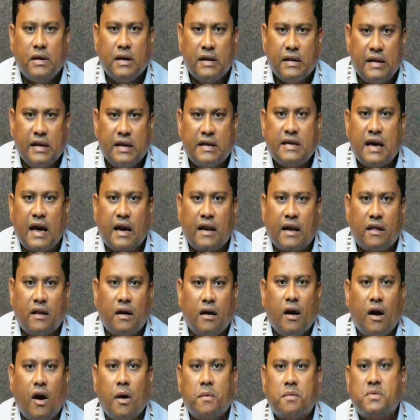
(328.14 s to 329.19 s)
these are
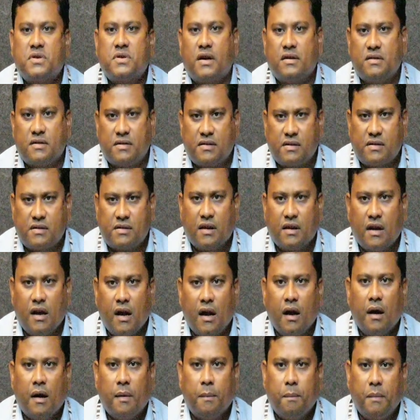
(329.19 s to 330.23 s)
the options:
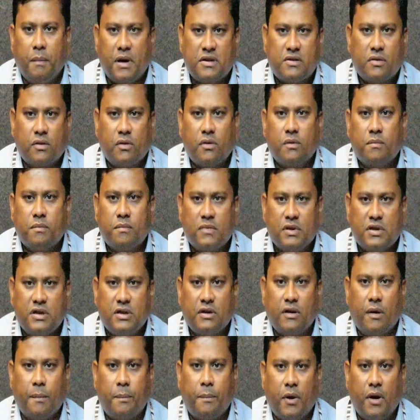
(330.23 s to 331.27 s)
mushroom
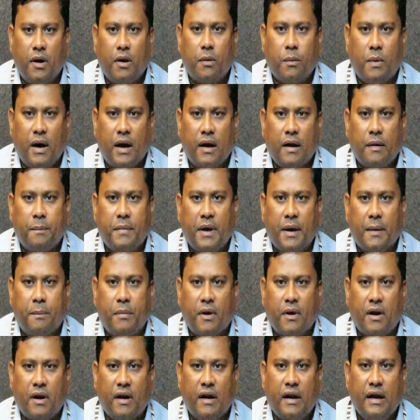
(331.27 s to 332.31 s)
0.1,
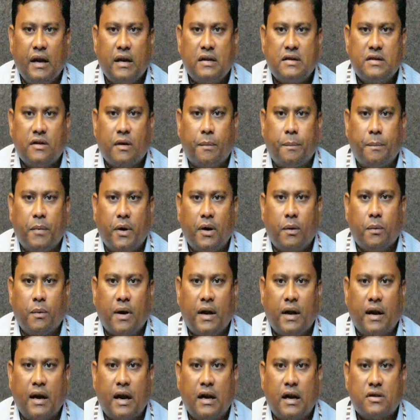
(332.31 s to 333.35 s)
pepperoni
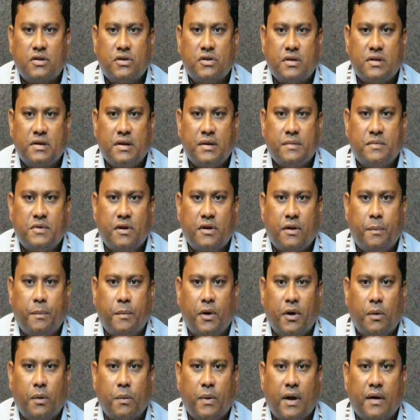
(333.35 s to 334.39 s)
0.1, archer chip
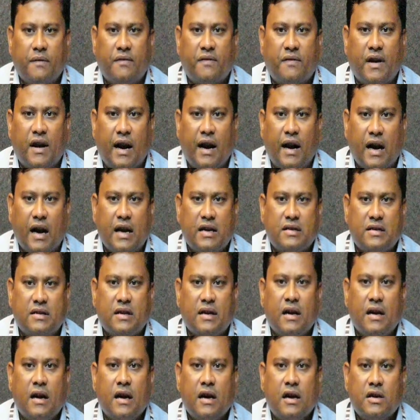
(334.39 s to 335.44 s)
0.1, fried rice
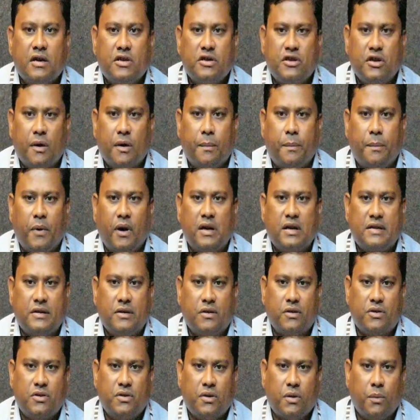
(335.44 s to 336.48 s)

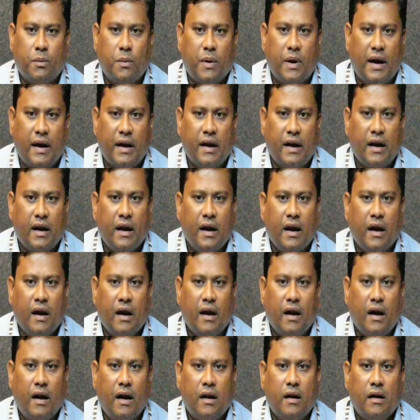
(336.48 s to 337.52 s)
0.001,
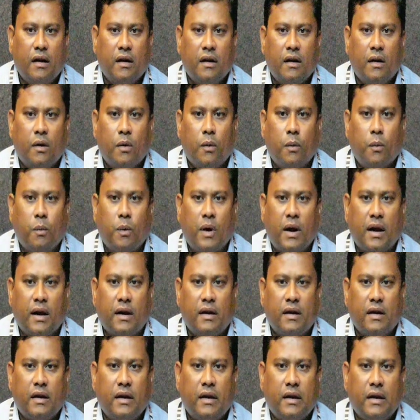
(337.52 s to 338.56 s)
and 1
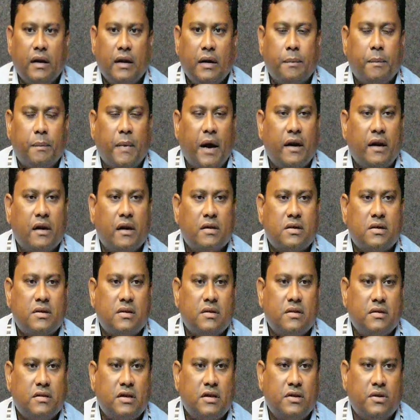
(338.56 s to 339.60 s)
E minus
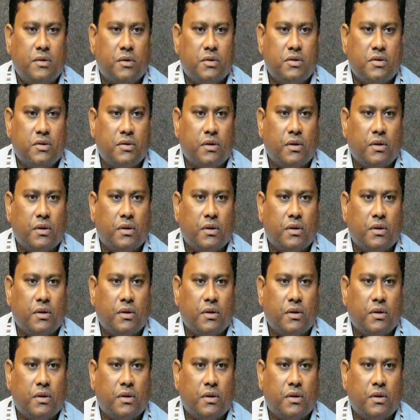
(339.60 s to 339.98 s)
00.